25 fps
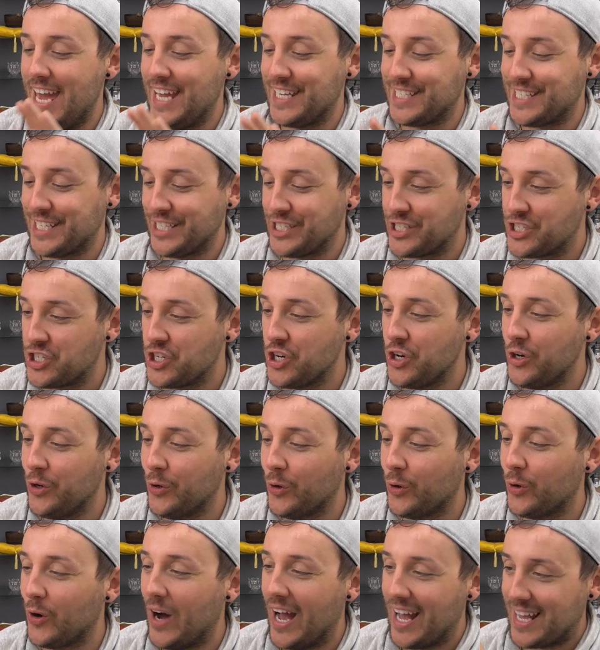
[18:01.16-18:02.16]
It's a
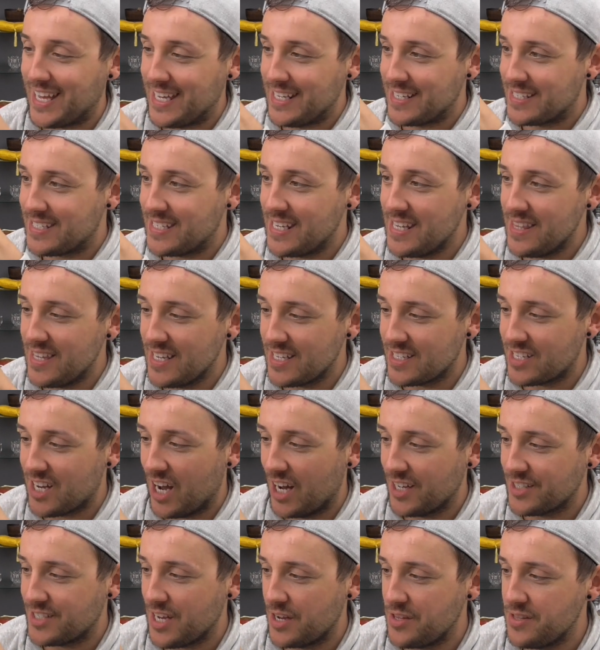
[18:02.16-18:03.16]
duo. I can see that it's
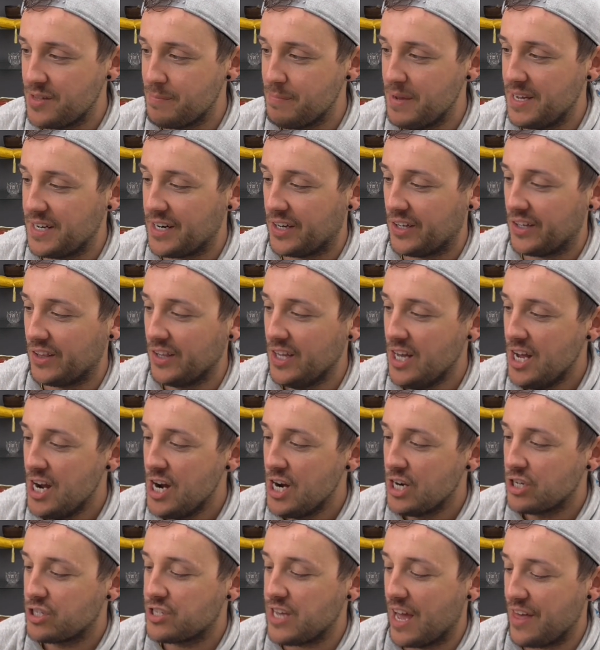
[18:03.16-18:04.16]
cut down the middle,
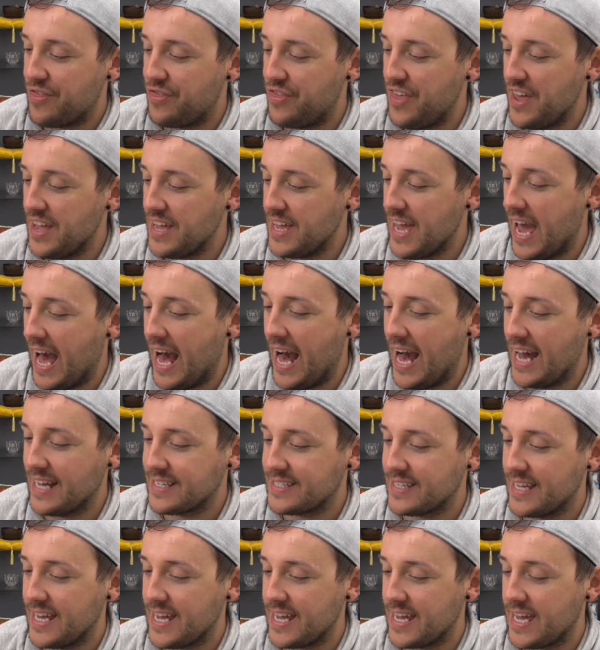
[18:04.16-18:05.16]
so I think it
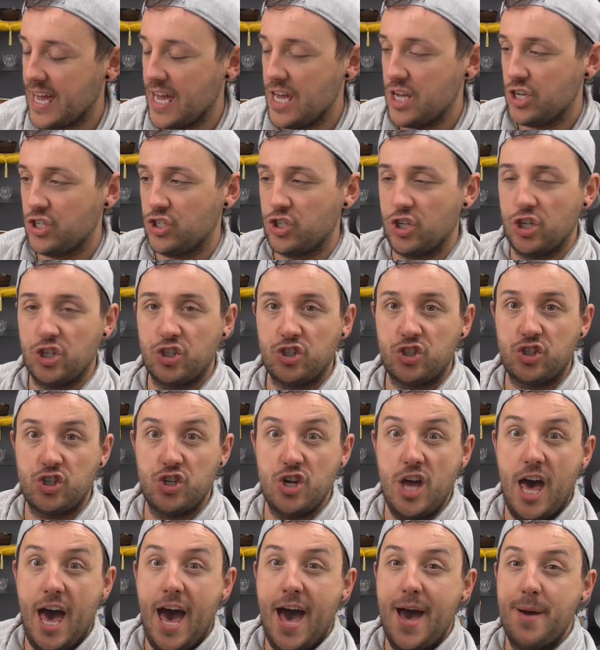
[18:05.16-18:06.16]
has like
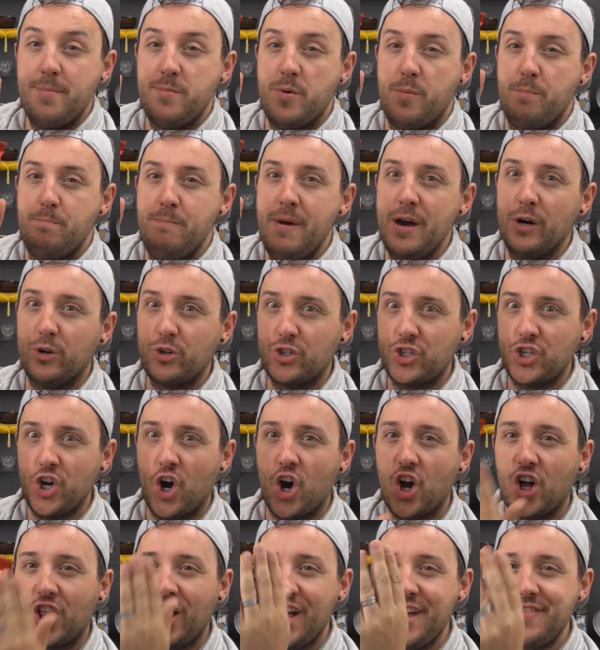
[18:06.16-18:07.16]
milk
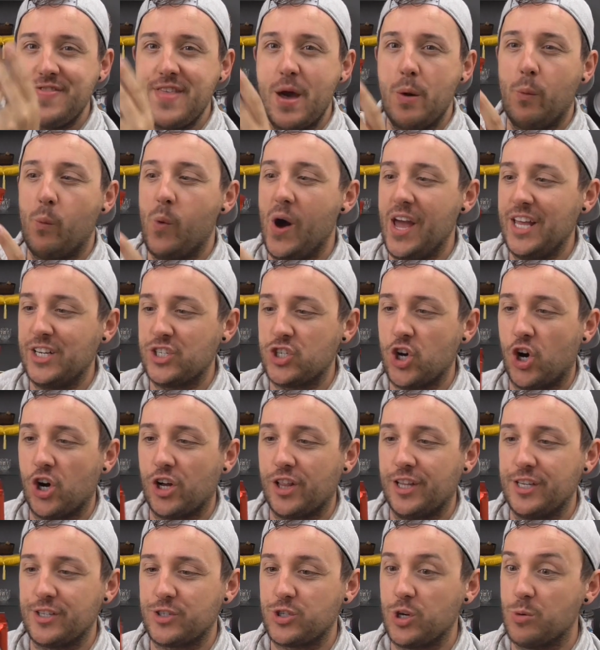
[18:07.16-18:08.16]
chocolate and then white
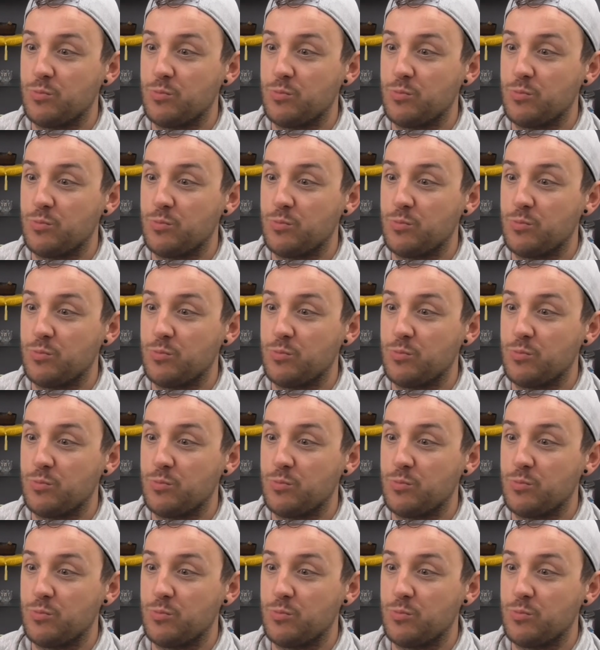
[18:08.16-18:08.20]
chocolate.